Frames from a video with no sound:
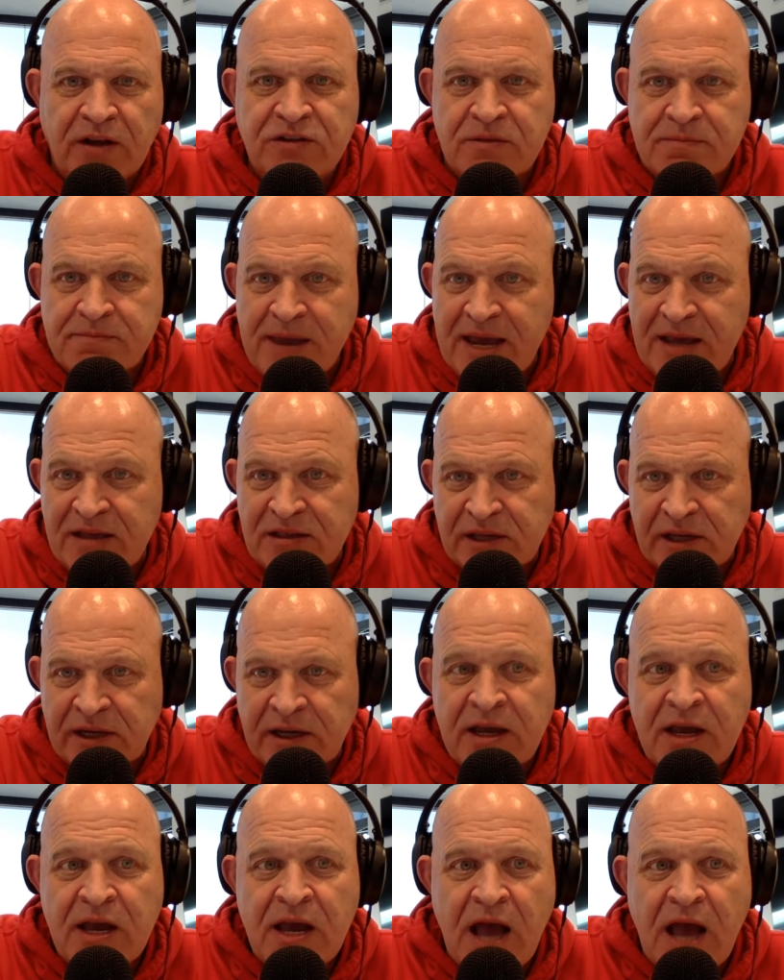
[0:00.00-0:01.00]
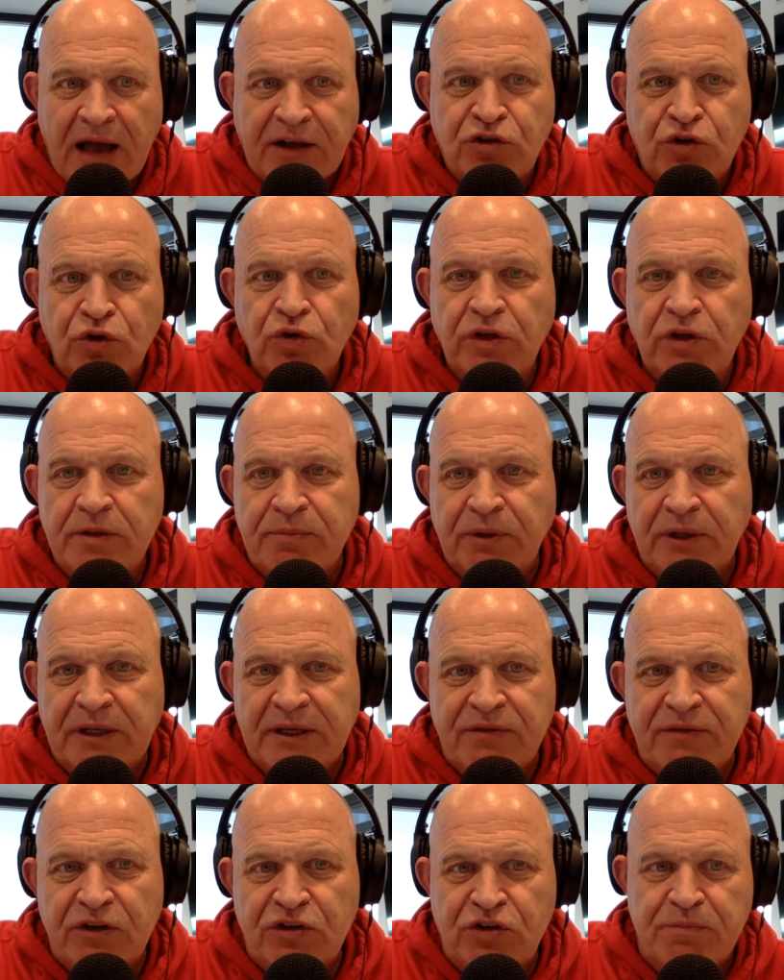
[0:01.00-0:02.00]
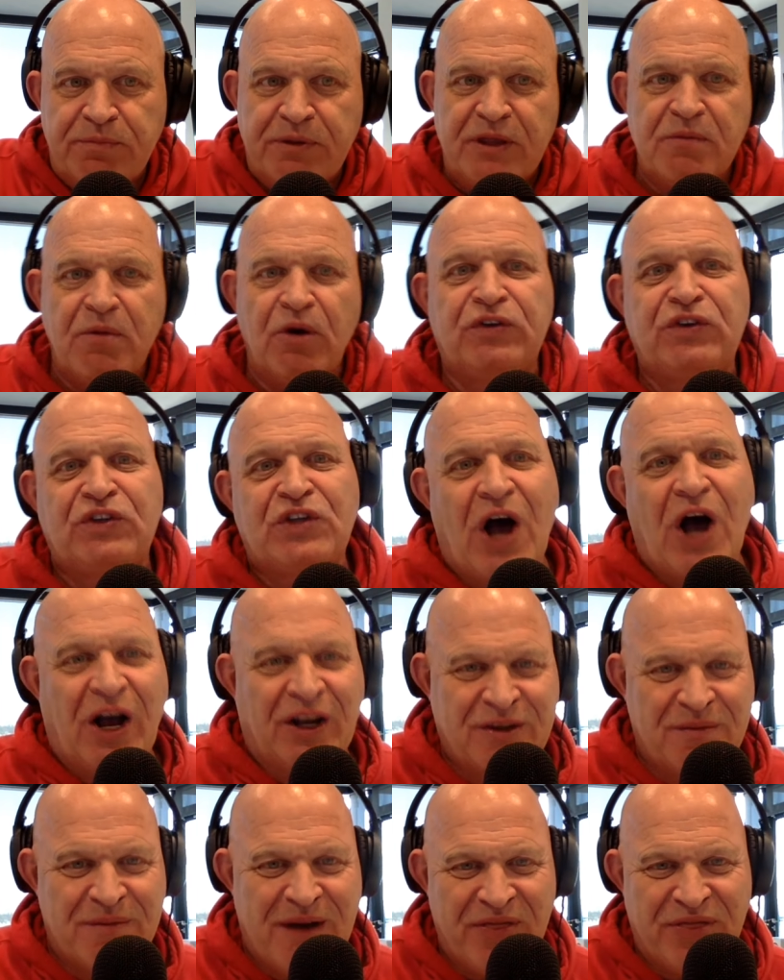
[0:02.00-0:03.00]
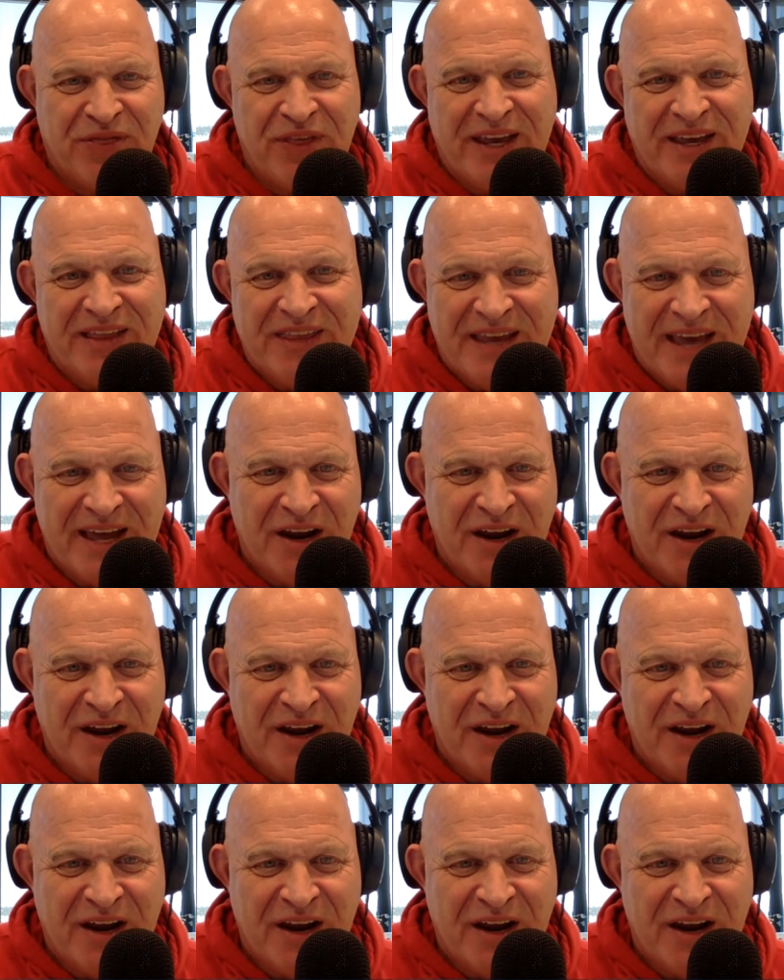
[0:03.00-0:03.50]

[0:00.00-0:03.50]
It's amazing. I truly believe this should be the most talked about thing in the